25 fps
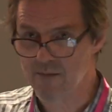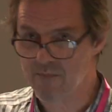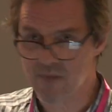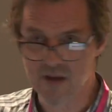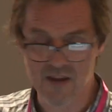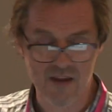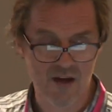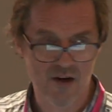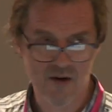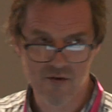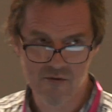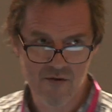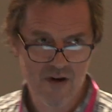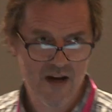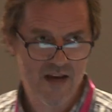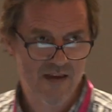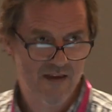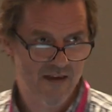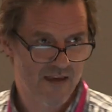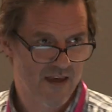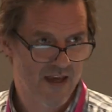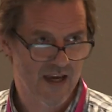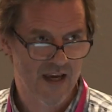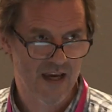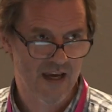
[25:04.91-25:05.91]
But the great
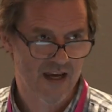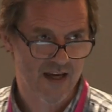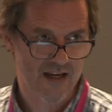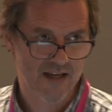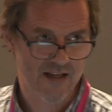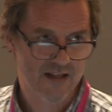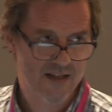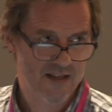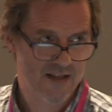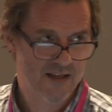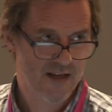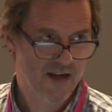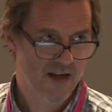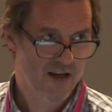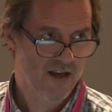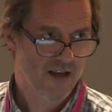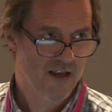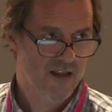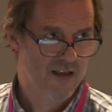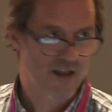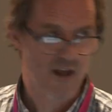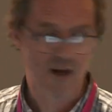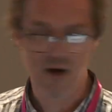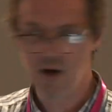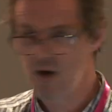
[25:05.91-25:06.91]
thing is
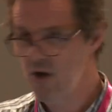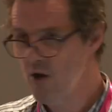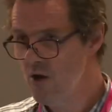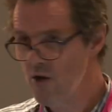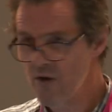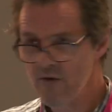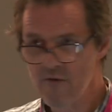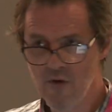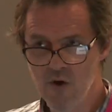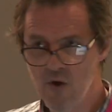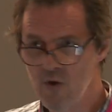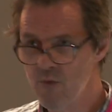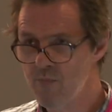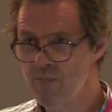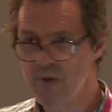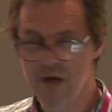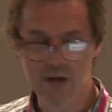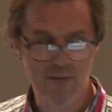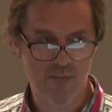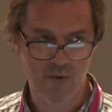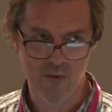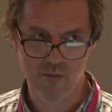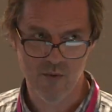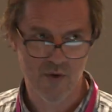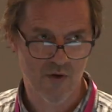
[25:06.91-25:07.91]
that a lot of old
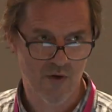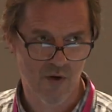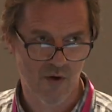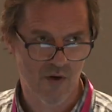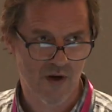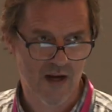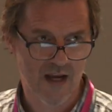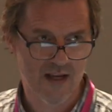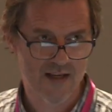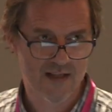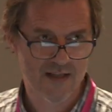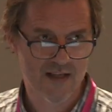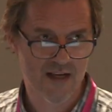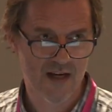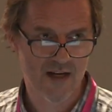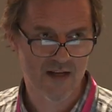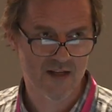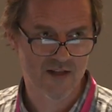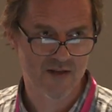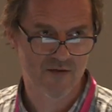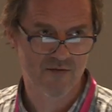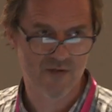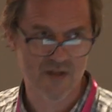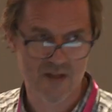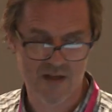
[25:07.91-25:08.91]
people would not get sick
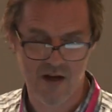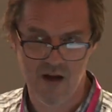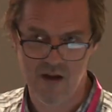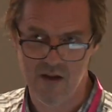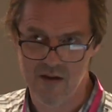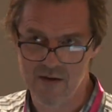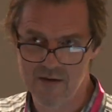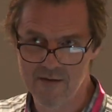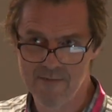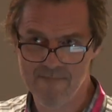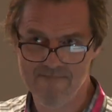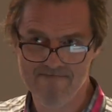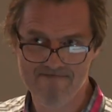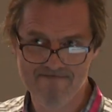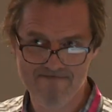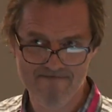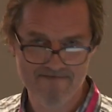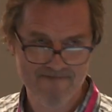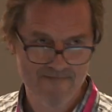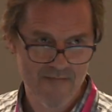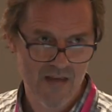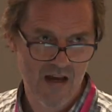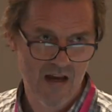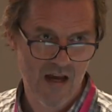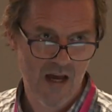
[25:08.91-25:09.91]
as a result.
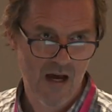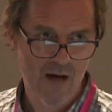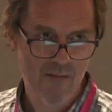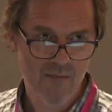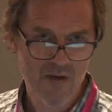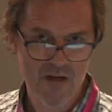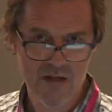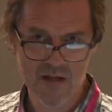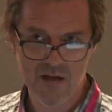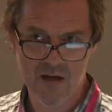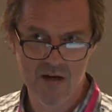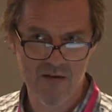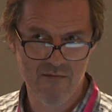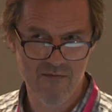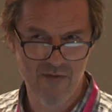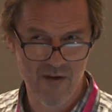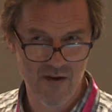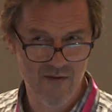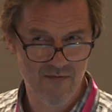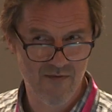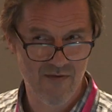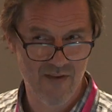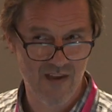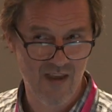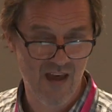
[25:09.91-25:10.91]
How many is going to
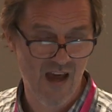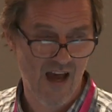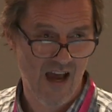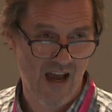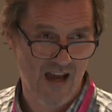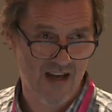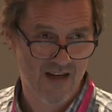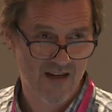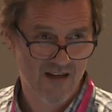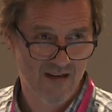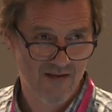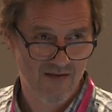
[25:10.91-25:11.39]
vote for that?